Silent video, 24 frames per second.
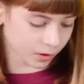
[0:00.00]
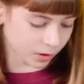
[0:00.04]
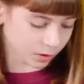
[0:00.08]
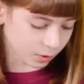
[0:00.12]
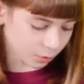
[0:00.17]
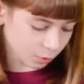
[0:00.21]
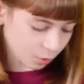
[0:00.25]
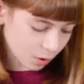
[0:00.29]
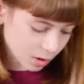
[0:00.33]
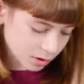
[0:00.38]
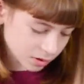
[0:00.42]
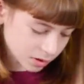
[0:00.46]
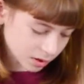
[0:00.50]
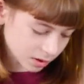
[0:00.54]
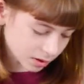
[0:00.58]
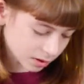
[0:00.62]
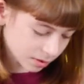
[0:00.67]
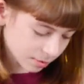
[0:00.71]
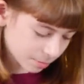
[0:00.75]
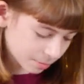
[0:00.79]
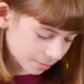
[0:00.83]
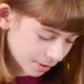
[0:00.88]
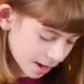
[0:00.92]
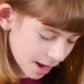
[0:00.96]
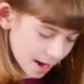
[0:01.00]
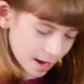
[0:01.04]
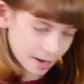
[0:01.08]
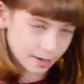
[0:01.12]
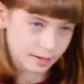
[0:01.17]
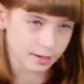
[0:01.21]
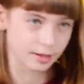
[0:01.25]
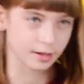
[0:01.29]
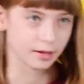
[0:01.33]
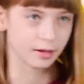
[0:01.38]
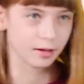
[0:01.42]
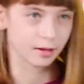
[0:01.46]
It wasn't the
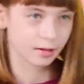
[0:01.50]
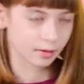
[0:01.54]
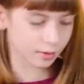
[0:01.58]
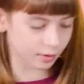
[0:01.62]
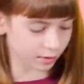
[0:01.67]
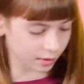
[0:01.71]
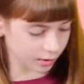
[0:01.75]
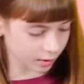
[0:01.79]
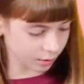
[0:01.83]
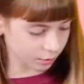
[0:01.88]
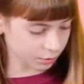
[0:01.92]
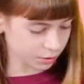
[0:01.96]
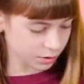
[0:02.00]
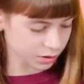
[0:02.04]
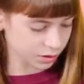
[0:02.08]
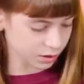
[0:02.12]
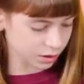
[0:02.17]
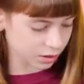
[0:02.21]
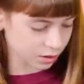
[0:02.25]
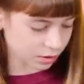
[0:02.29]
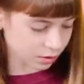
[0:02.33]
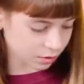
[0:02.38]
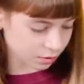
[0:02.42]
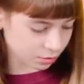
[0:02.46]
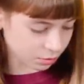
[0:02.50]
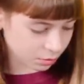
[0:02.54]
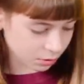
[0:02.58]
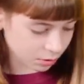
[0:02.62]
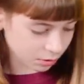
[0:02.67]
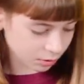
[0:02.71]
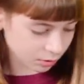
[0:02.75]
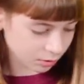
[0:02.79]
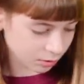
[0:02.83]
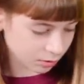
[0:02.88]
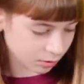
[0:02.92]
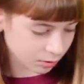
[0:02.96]
patty. It was you.
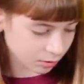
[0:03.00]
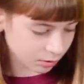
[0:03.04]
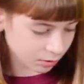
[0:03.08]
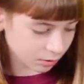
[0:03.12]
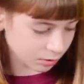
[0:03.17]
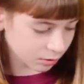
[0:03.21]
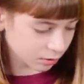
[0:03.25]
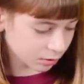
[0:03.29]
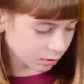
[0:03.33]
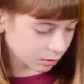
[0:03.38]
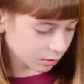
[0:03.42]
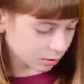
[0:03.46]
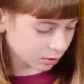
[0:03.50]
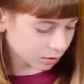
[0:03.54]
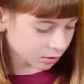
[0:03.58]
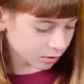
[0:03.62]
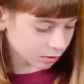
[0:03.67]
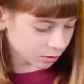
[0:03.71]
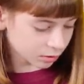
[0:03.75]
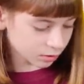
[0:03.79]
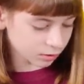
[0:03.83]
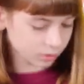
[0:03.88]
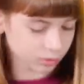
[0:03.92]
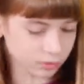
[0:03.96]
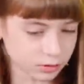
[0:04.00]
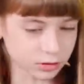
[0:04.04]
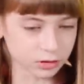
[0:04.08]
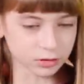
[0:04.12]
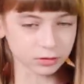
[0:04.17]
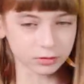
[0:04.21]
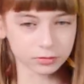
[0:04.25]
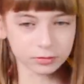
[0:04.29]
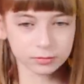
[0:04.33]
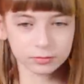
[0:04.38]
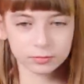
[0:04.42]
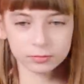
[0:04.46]

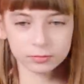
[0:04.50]
Mm.